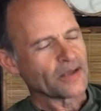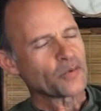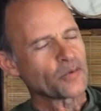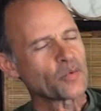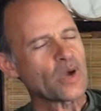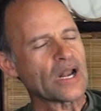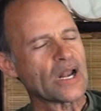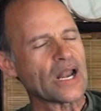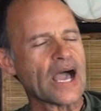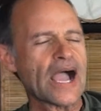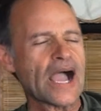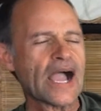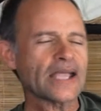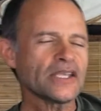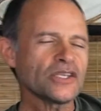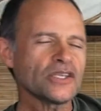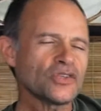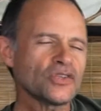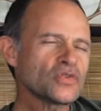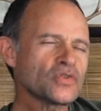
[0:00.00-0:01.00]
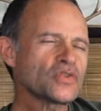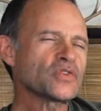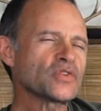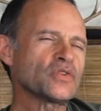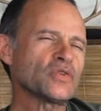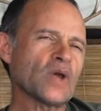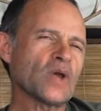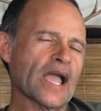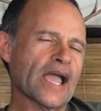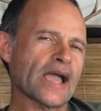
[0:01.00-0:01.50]
Well, I used
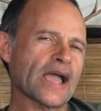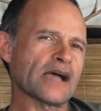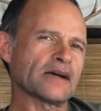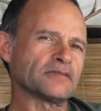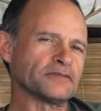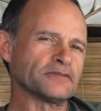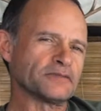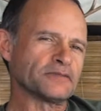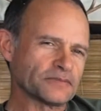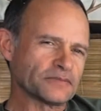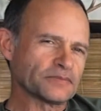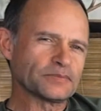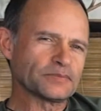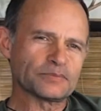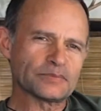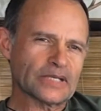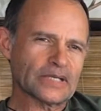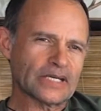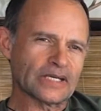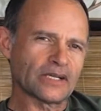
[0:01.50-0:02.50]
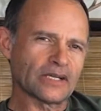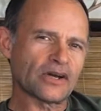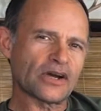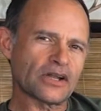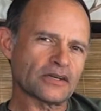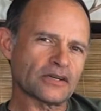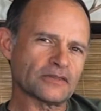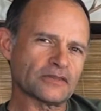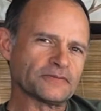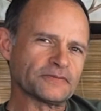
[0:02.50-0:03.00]
to have a
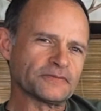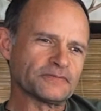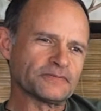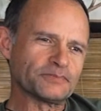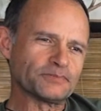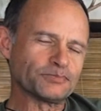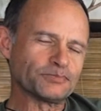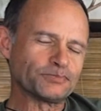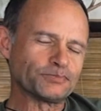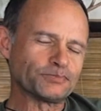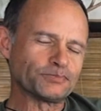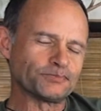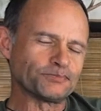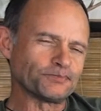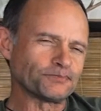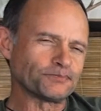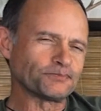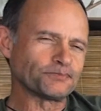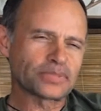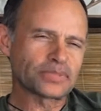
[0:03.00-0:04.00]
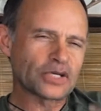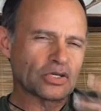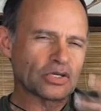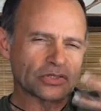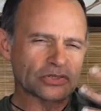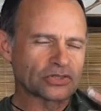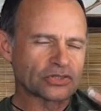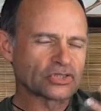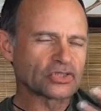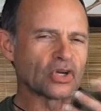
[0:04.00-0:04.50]
lot of
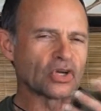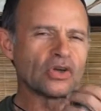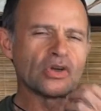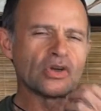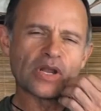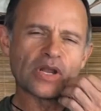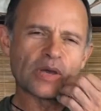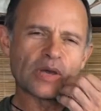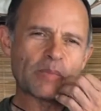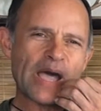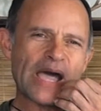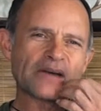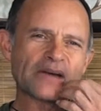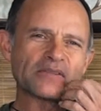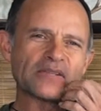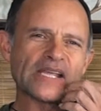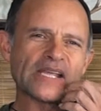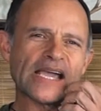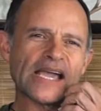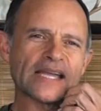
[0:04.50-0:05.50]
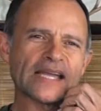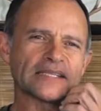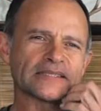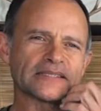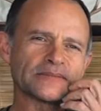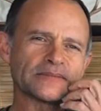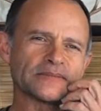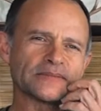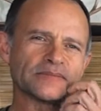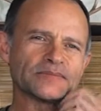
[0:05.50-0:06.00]
concern about that
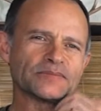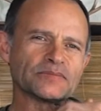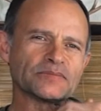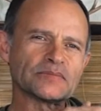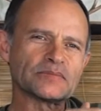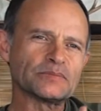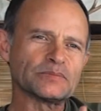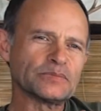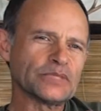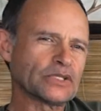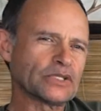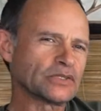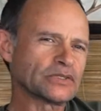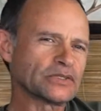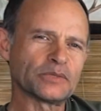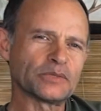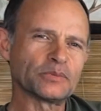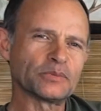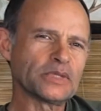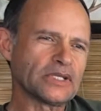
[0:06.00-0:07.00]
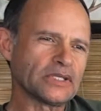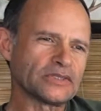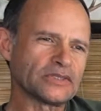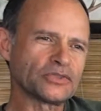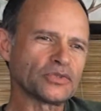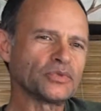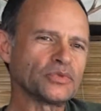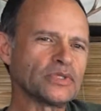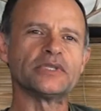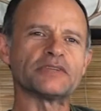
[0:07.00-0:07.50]
because there were these
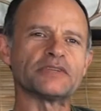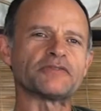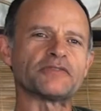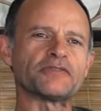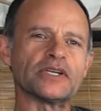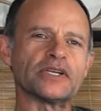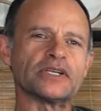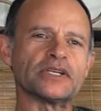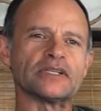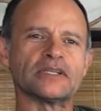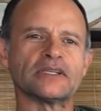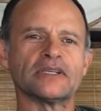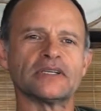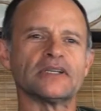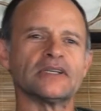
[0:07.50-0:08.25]
two different